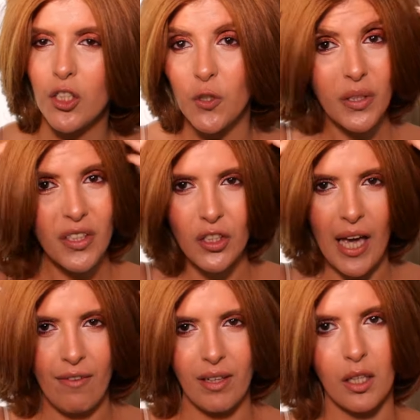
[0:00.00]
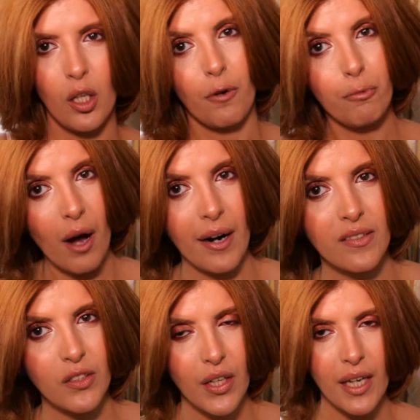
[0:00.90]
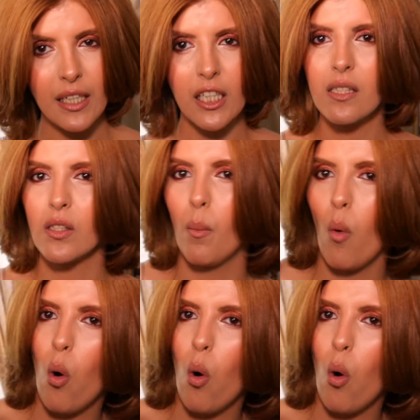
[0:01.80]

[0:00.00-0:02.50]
just because you have like a lot of product in your hair, some